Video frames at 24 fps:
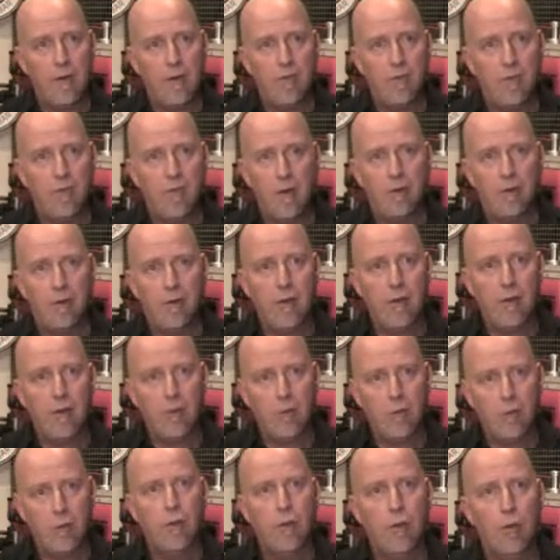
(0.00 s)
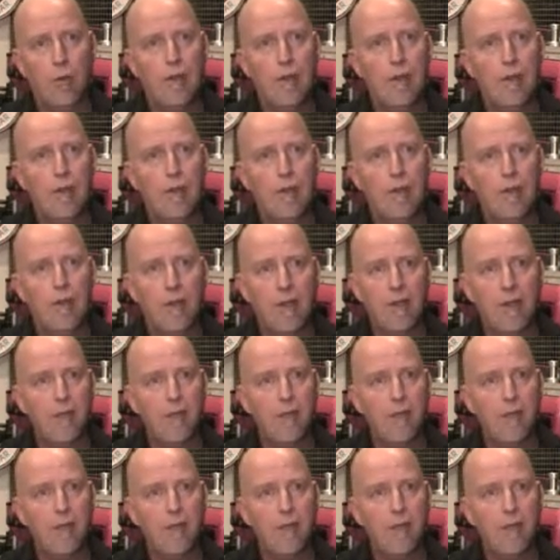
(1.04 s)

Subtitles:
espresso that's already in your